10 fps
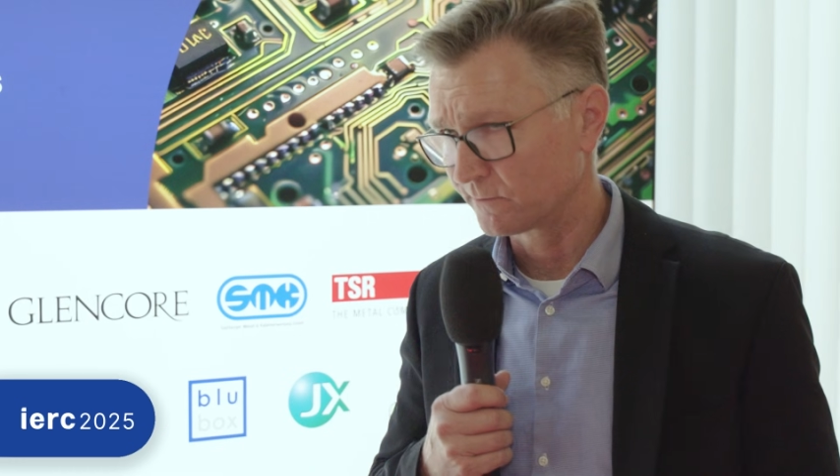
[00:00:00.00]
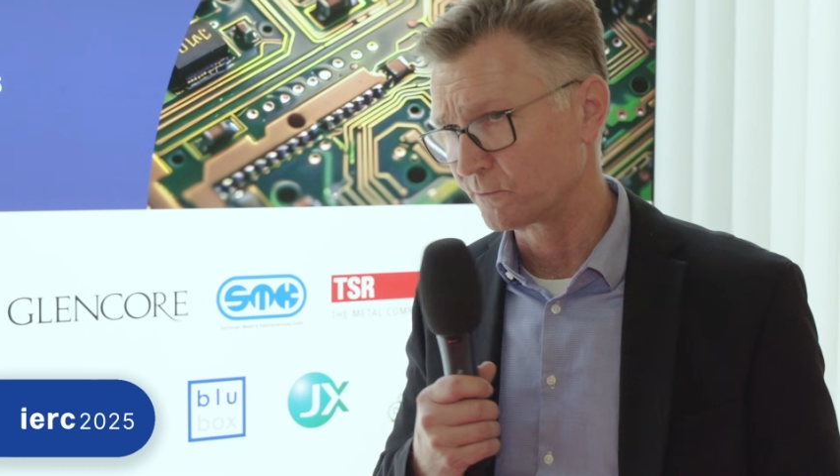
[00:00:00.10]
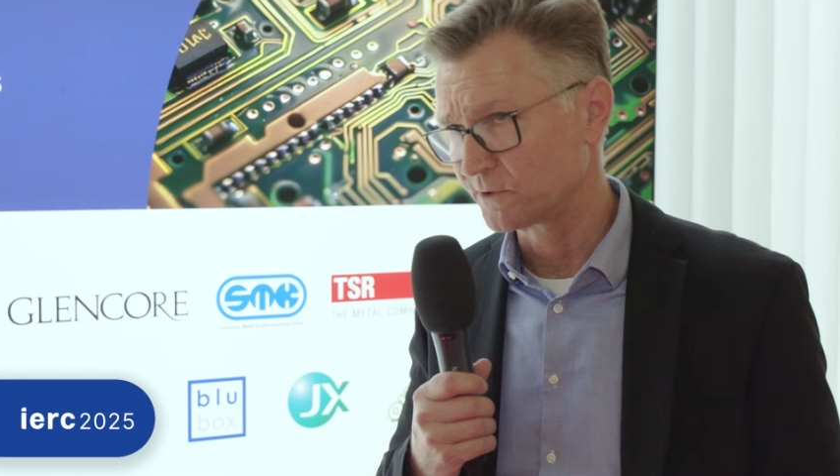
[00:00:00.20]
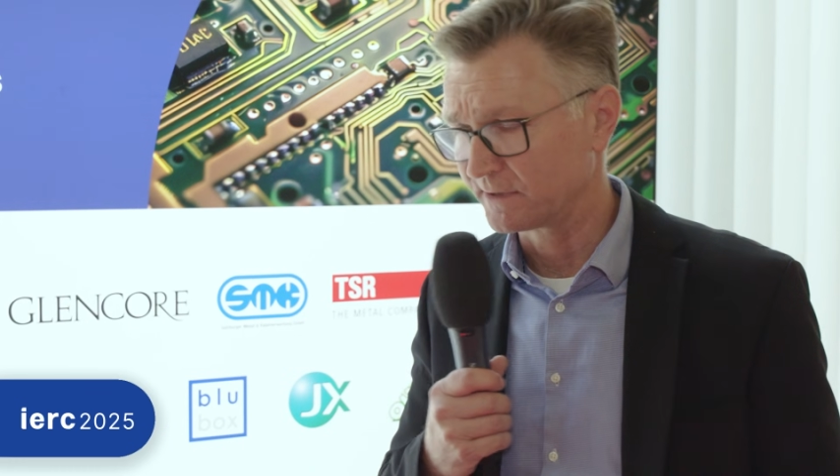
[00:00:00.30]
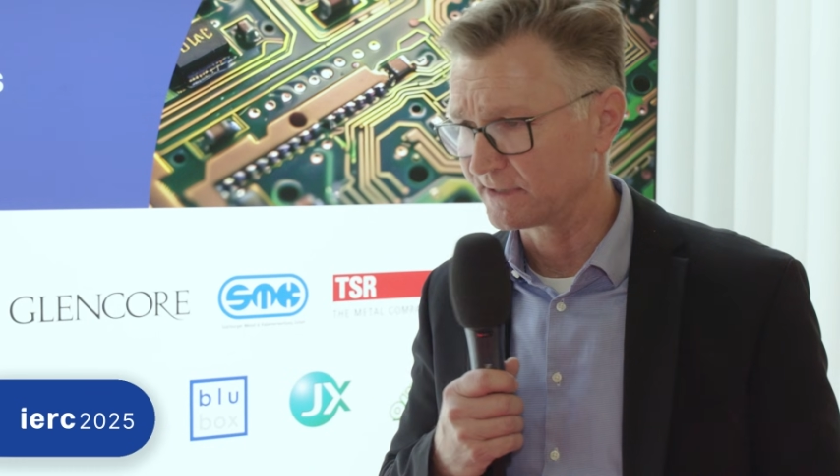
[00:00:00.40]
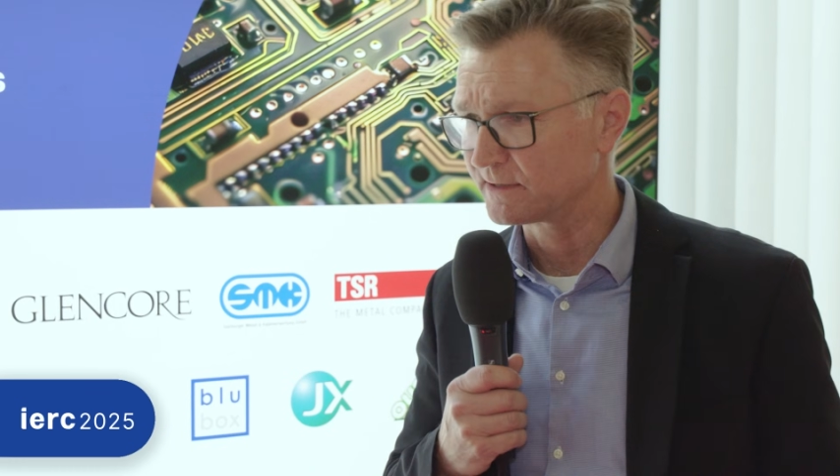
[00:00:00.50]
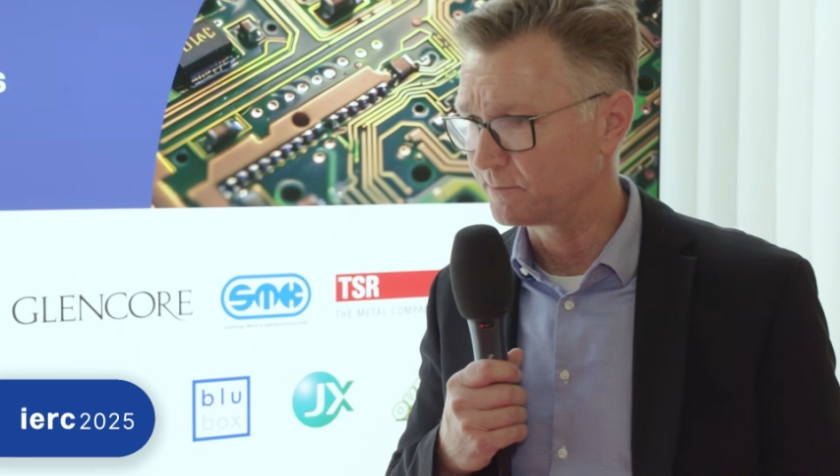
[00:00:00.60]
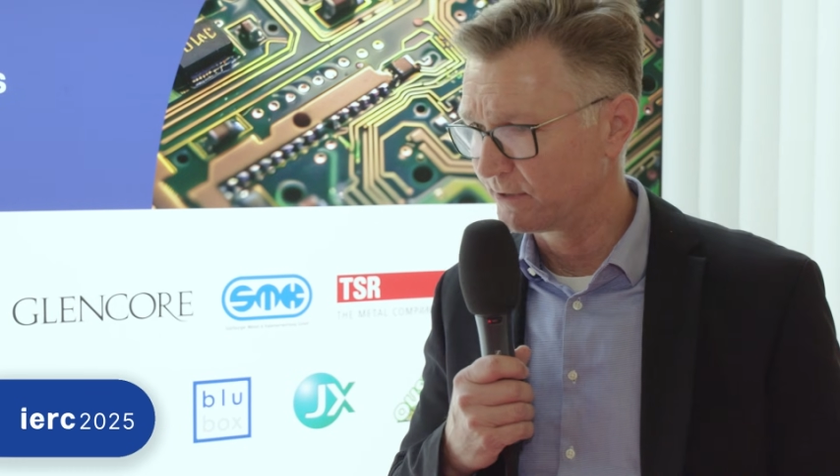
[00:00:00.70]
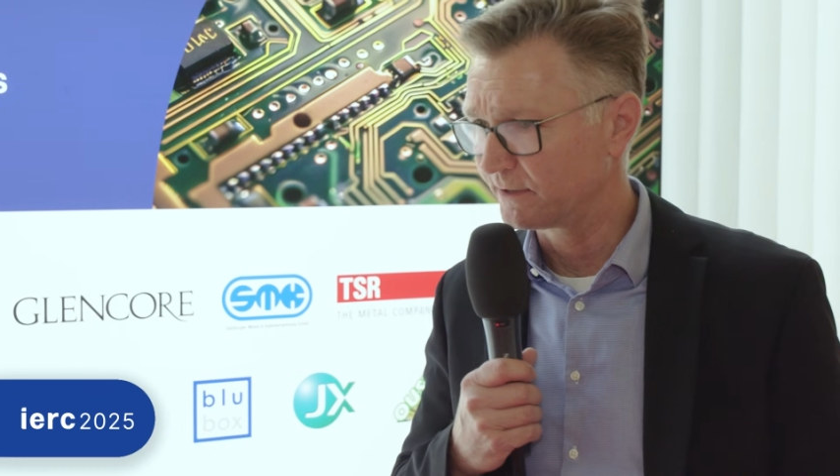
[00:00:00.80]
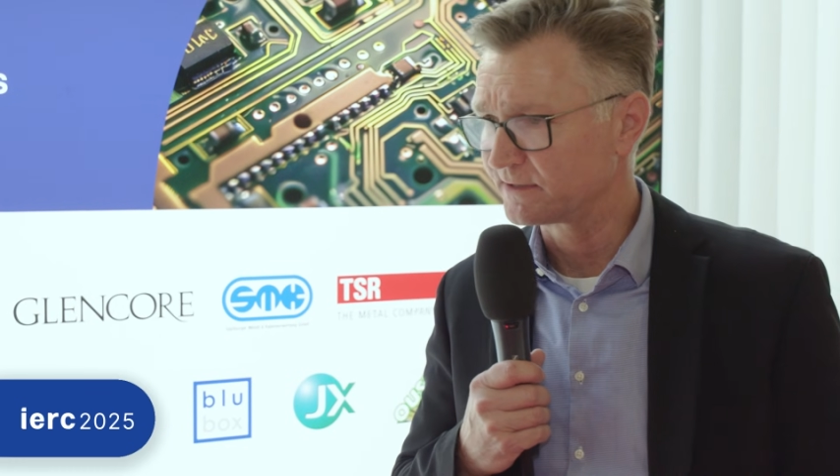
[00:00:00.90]
Of course, we got
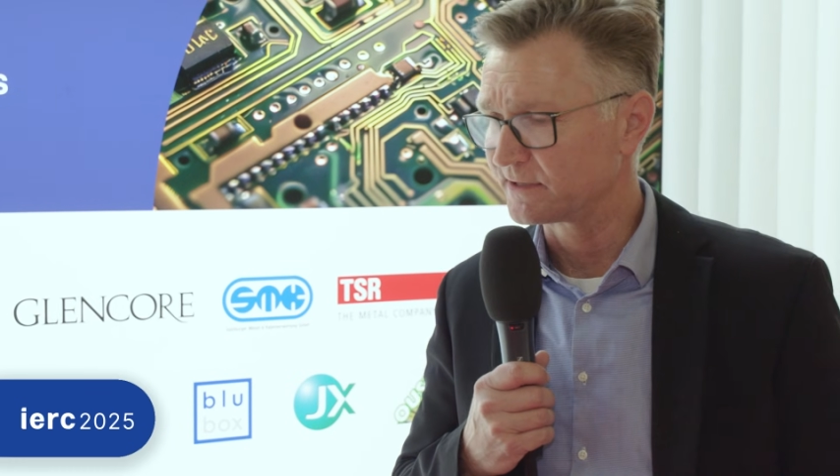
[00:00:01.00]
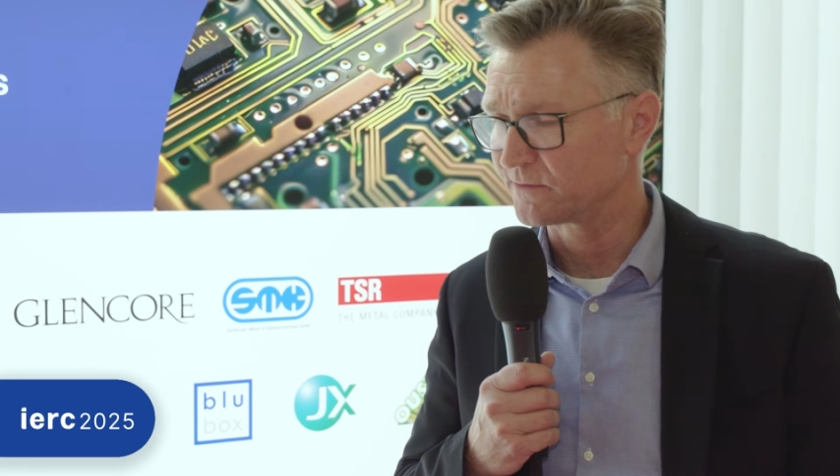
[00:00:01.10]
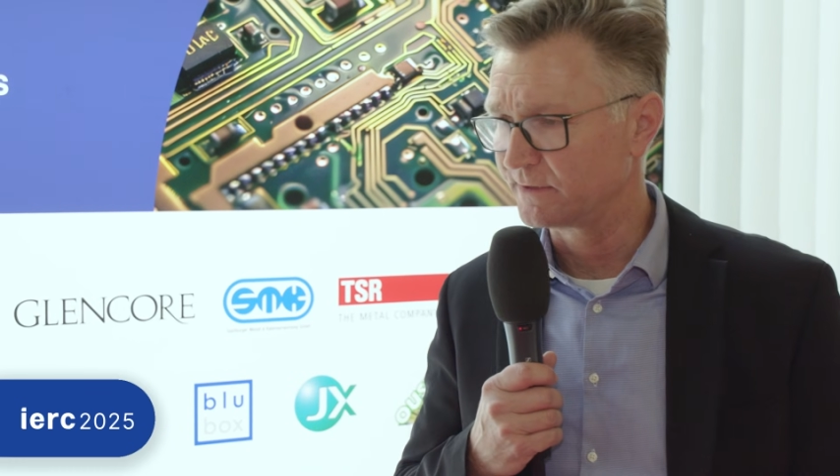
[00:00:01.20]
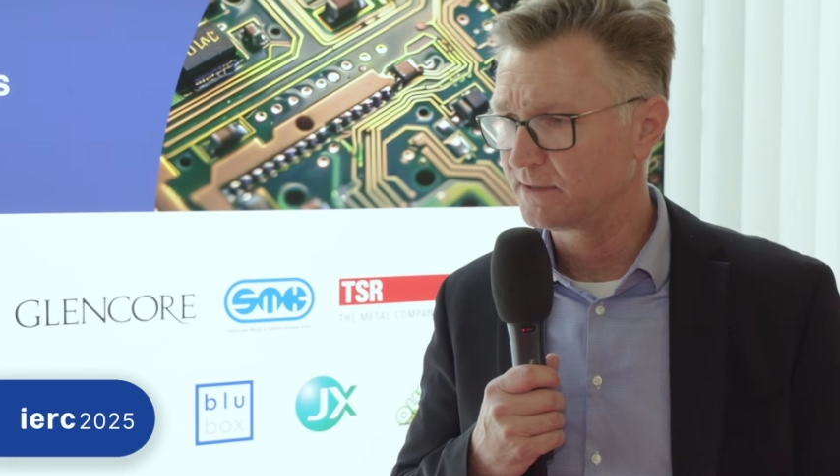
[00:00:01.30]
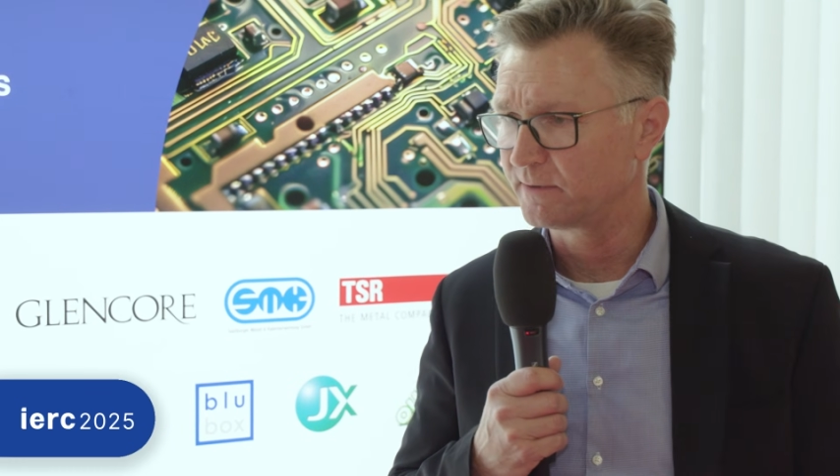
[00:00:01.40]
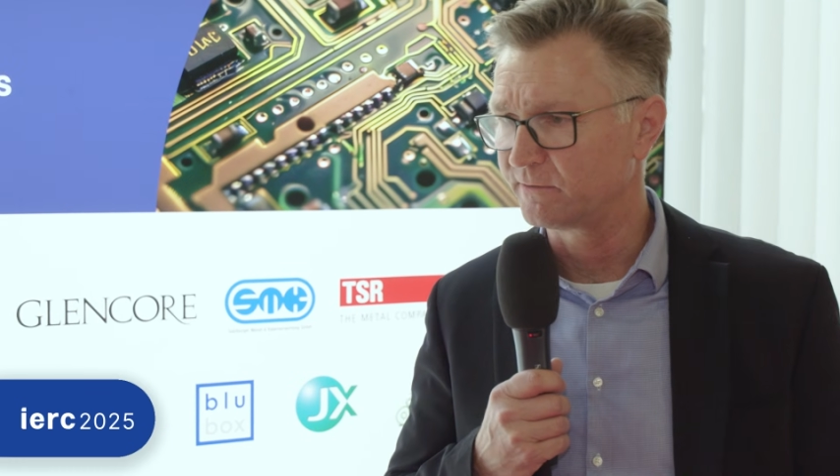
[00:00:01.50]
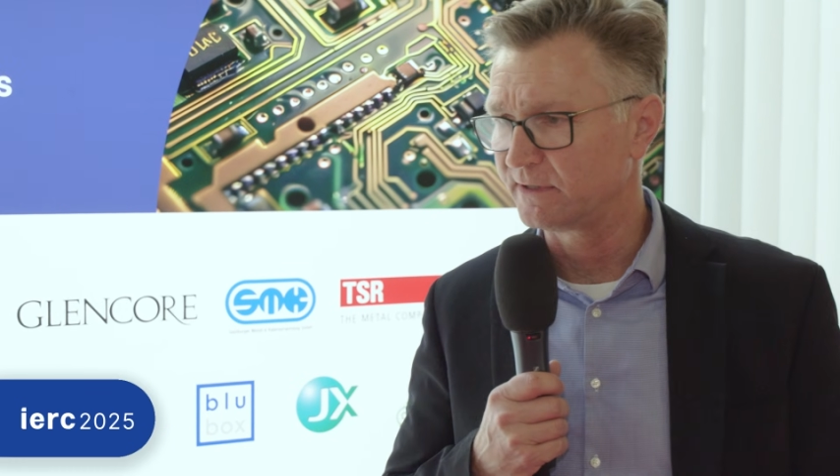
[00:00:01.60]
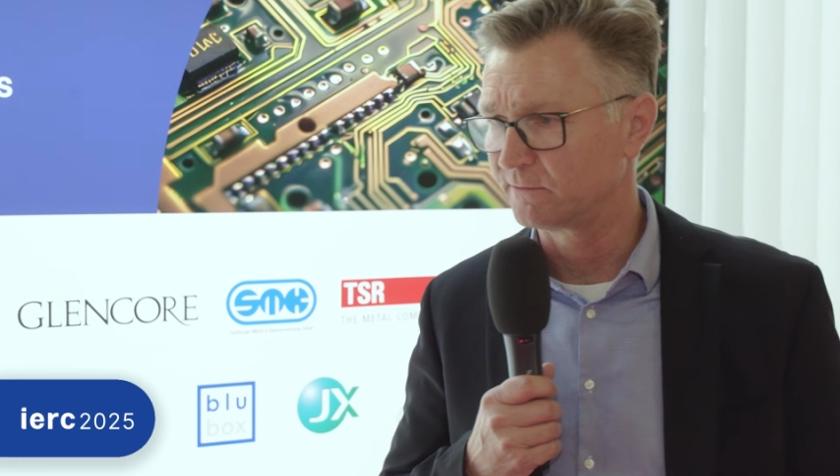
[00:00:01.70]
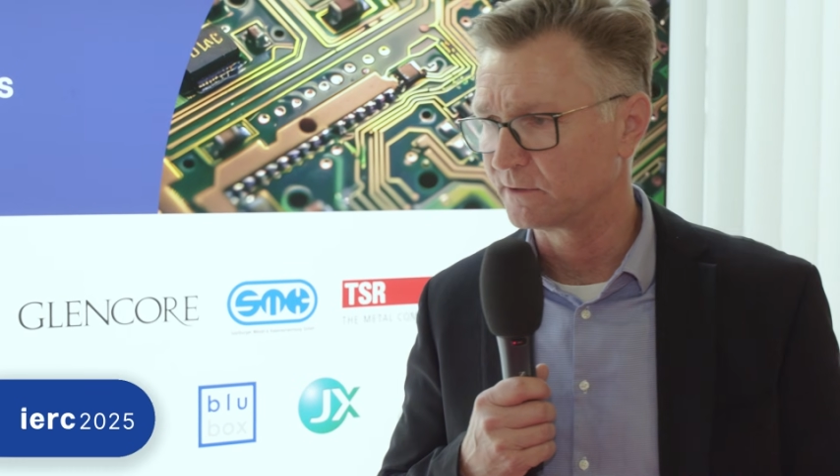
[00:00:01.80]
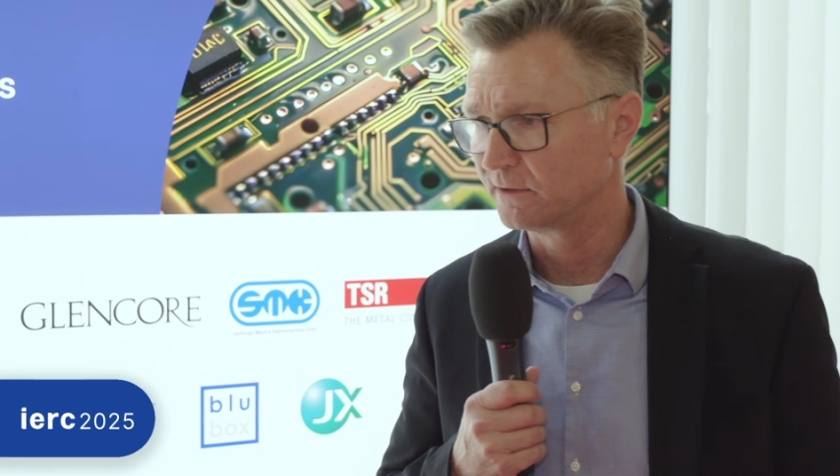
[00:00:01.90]
some partners as well, but we
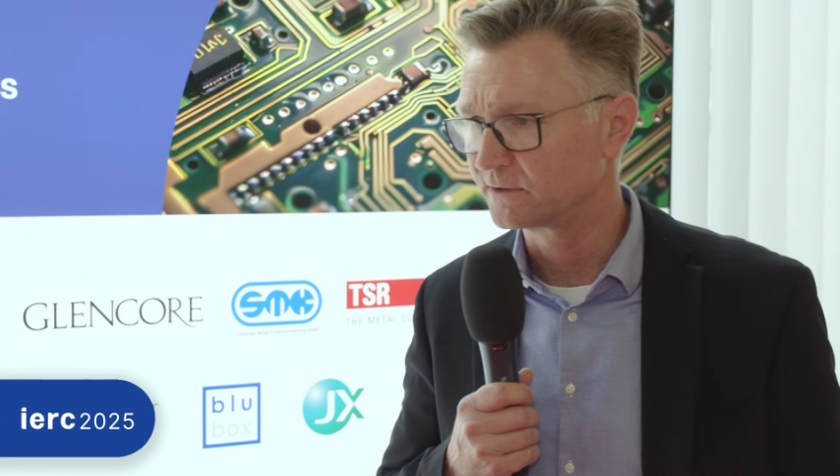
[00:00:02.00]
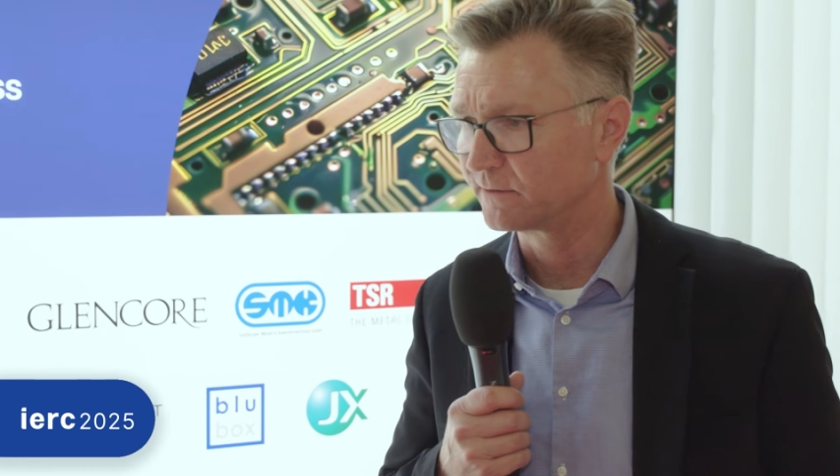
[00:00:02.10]
even got lots